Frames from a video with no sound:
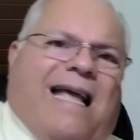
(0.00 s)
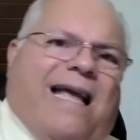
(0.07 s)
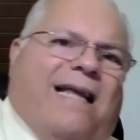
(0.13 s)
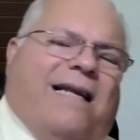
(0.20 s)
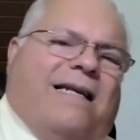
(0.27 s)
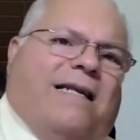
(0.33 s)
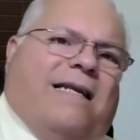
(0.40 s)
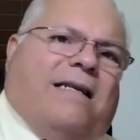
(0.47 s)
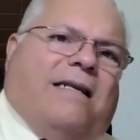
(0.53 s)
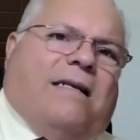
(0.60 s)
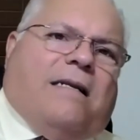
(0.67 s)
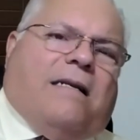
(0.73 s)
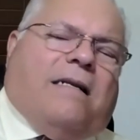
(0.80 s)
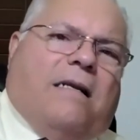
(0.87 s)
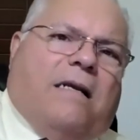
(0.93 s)
And
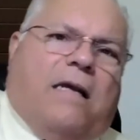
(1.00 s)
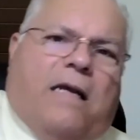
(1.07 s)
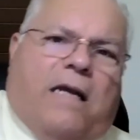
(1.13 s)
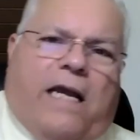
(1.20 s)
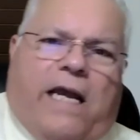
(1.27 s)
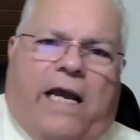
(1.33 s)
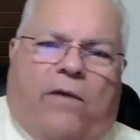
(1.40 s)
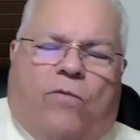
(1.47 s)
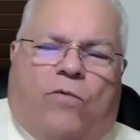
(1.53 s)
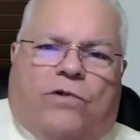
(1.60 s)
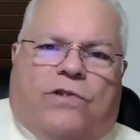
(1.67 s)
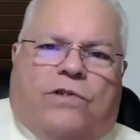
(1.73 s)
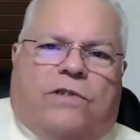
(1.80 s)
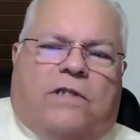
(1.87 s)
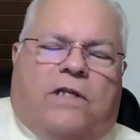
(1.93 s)
it
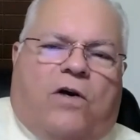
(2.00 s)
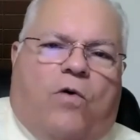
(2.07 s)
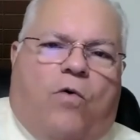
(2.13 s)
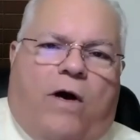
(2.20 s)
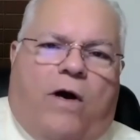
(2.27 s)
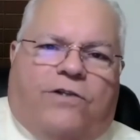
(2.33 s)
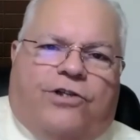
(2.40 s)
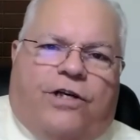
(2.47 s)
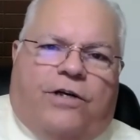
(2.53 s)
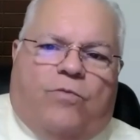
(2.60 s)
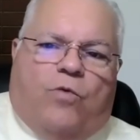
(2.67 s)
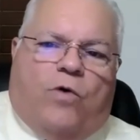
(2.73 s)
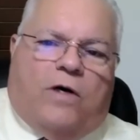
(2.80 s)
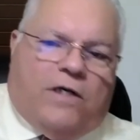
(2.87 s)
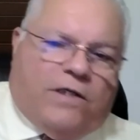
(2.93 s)
was the
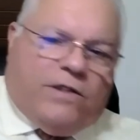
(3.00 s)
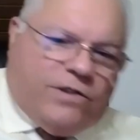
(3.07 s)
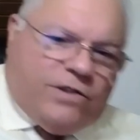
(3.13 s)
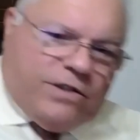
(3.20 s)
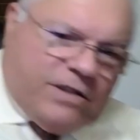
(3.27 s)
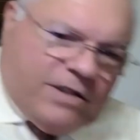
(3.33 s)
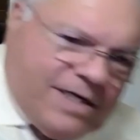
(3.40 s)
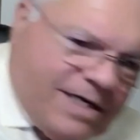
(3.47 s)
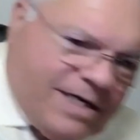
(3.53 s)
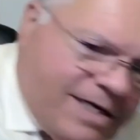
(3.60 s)
question was,